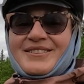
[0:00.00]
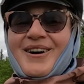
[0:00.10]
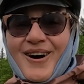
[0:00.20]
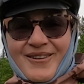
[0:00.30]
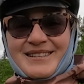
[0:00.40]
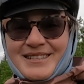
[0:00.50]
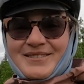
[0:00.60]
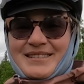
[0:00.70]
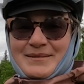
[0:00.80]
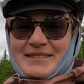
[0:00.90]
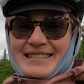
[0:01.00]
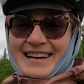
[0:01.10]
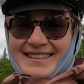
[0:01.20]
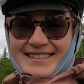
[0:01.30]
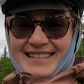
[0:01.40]
you always, always meet
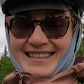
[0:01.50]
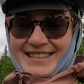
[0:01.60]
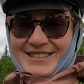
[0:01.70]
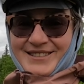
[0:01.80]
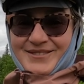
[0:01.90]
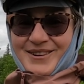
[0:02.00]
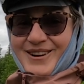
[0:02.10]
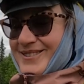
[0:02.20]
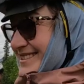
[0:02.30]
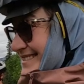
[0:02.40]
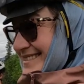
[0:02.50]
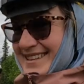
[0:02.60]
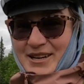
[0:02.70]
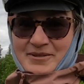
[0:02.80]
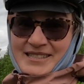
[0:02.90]
other cyclists on the road,
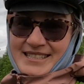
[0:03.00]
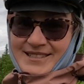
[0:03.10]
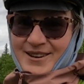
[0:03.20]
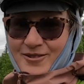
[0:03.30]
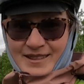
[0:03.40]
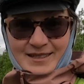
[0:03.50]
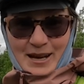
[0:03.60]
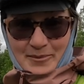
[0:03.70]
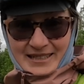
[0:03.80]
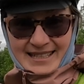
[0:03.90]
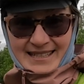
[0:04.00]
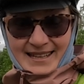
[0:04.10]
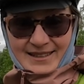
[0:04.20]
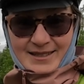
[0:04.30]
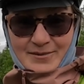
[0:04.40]
like we just saw with the Japanese
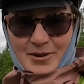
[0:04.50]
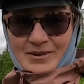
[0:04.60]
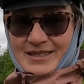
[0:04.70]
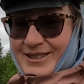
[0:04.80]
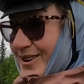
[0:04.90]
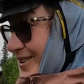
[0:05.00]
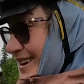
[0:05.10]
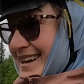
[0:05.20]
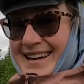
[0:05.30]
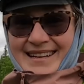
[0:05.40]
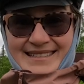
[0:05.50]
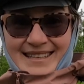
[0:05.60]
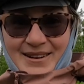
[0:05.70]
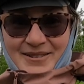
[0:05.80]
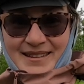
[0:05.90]
cyclist a moment ago and
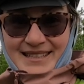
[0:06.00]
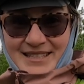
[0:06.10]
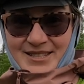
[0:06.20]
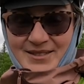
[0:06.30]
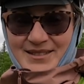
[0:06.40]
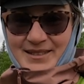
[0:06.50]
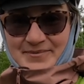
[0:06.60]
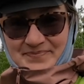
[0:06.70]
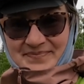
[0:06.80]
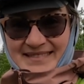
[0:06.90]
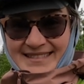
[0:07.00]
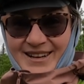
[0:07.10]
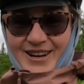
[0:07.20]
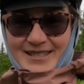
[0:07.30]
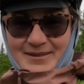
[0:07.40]
now with these two. So
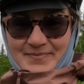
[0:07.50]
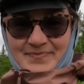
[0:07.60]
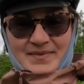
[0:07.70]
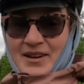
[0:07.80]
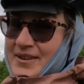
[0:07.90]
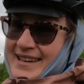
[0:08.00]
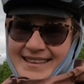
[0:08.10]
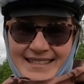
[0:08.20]
awesome. All right,